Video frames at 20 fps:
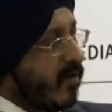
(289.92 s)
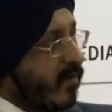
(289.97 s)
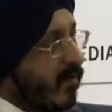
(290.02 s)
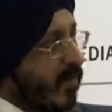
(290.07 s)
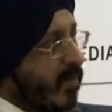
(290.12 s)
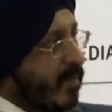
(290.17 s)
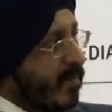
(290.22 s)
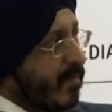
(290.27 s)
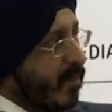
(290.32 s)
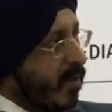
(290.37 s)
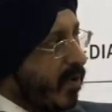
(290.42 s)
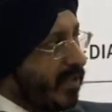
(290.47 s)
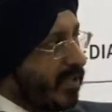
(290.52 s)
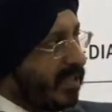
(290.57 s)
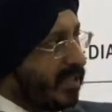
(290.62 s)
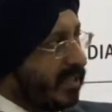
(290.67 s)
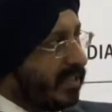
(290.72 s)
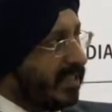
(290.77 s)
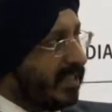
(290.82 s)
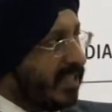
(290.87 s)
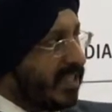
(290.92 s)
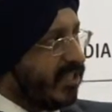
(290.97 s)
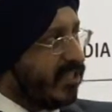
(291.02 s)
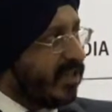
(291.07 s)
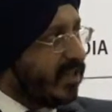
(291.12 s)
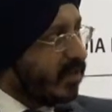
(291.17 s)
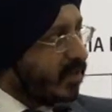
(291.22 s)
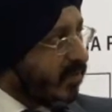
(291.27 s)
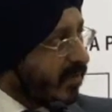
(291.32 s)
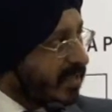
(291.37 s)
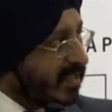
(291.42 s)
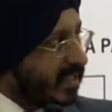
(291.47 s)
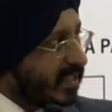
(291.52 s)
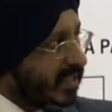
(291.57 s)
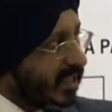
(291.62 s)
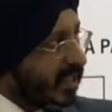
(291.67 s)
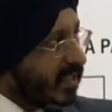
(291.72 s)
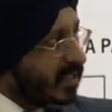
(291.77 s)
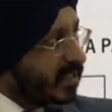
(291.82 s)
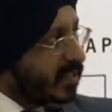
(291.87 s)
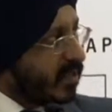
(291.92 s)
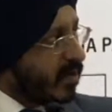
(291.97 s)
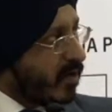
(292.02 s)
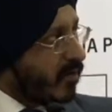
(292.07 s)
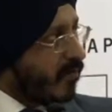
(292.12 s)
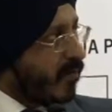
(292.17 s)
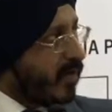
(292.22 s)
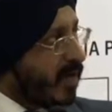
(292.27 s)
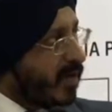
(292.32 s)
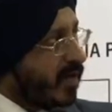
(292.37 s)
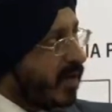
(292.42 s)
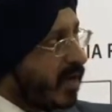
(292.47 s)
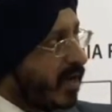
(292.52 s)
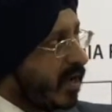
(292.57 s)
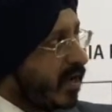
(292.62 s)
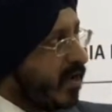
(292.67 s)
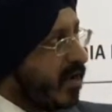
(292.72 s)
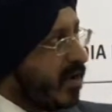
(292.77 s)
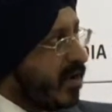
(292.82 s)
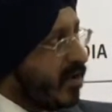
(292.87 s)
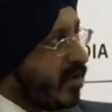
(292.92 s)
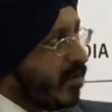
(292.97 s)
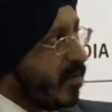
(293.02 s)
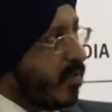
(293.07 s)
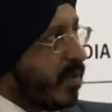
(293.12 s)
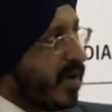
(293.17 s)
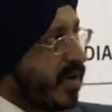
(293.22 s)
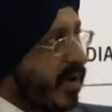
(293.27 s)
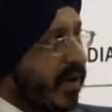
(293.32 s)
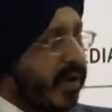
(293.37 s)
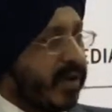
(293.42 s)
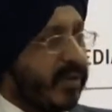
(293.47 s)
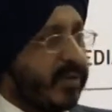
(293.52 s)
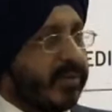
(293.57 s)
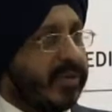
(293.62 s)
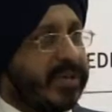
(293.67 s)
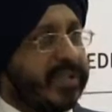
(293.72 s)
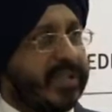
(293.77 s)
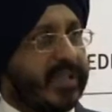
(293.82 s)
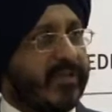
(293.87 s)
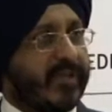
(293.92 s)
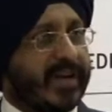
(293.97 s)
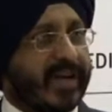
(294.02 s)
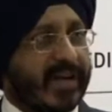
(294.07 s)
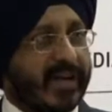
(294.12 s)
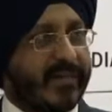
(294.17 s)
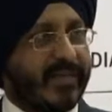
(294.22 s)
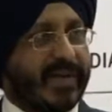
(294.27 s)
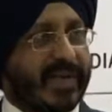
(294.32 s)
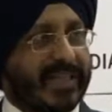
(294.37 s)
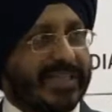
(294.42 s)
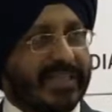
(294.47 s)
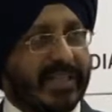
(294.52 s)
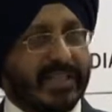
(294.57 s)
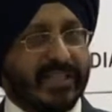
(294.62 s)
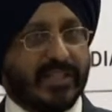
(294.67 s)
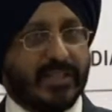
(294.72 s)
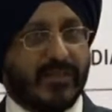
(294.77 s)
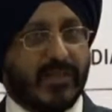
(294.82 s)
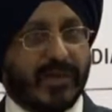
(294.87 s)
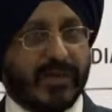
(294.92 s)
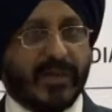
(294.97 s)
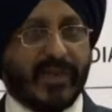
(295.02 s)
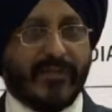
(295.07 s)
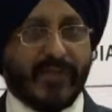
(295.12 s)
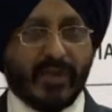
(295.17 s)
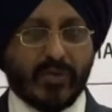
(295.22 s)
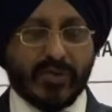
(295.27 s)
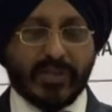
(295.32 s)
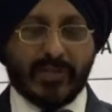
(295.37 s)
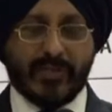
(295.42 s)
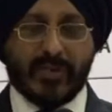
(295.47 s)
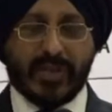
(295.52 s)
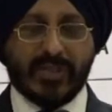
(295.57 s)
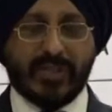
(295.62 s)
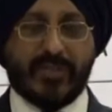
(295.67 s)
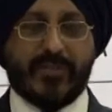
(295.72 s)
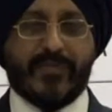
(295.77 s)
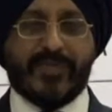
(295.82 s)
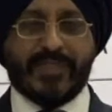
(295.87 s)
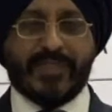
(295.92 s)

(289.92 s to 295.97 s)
important central universities of India, you are here to receive a academic excellence award. Give a huge applause to you.